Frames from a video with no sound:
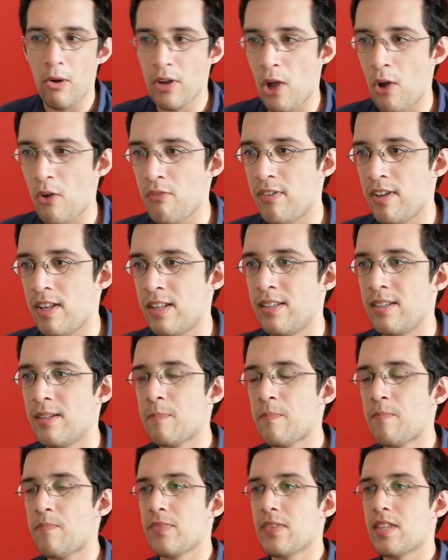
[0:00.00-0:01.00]
COVID,
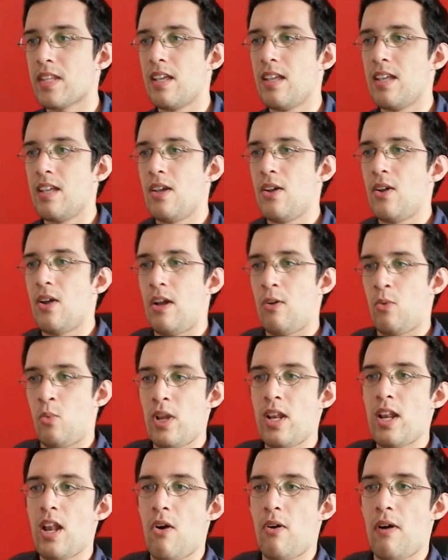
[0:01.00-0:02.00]

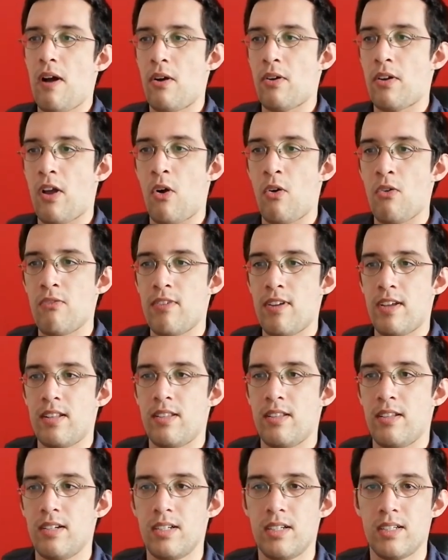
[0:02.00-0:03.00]
we know how
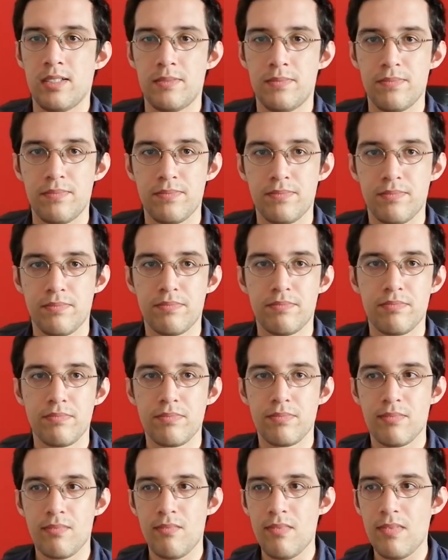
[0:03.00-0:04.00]
COVID uh,
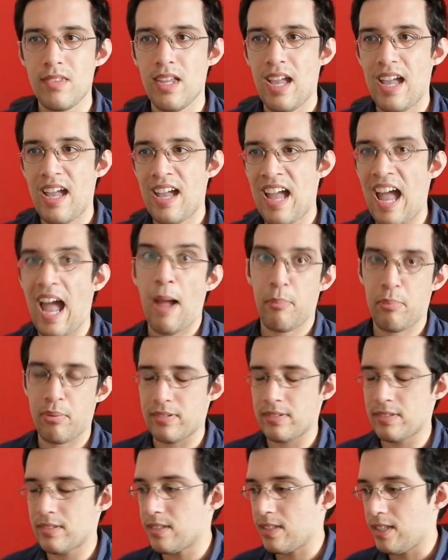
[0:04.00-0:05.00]

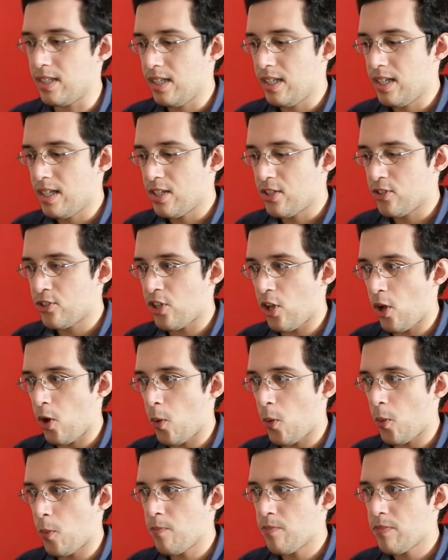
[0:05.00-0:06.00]
happened.
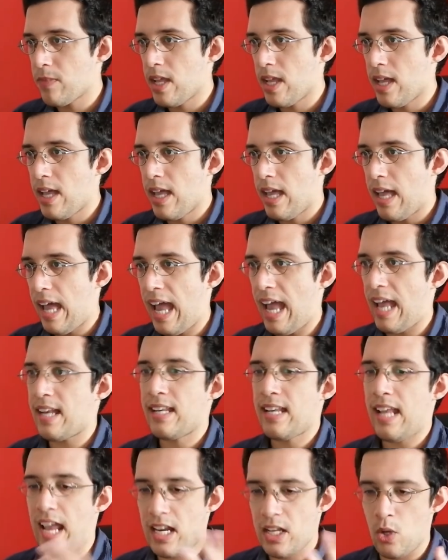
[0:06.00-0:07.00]
So,
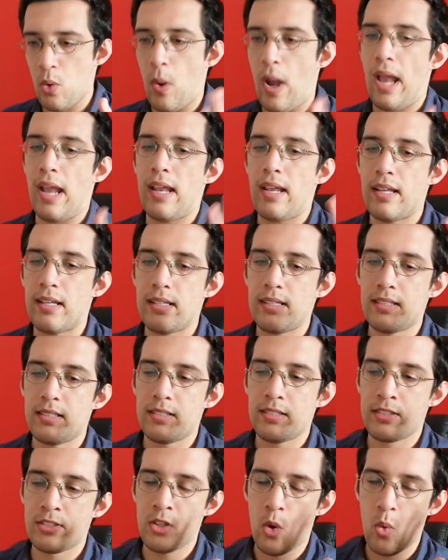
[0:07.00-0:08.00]
and anyway,
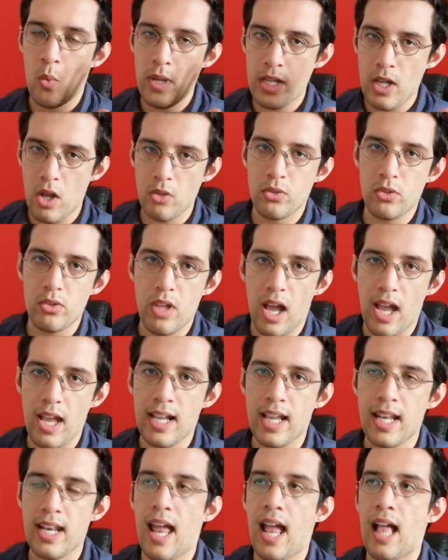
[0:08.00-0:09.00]
so we go to
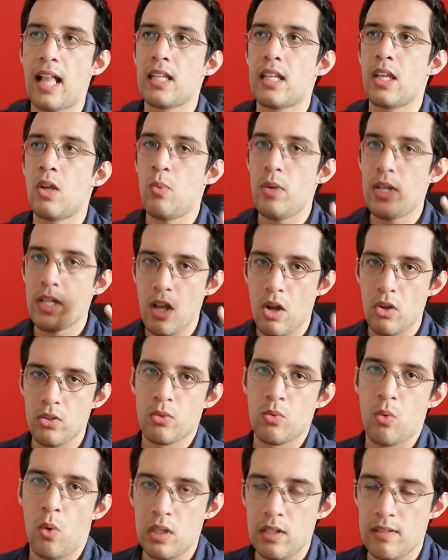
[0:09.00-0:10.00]
Diagon Alley, we go
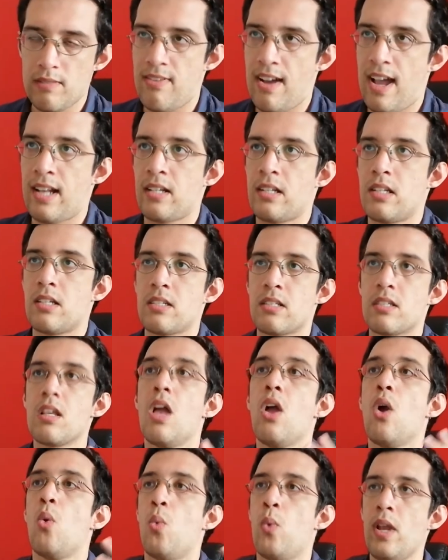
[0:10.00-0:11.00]
to Ollivander's,
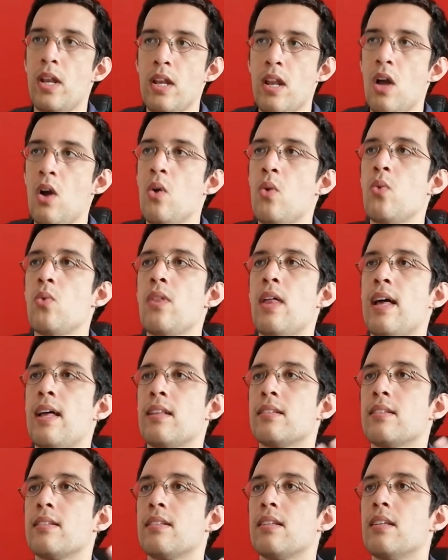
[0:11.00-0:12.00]
we know
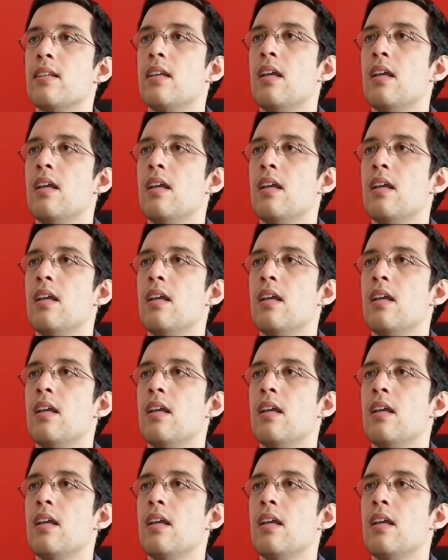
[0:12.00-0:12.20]
that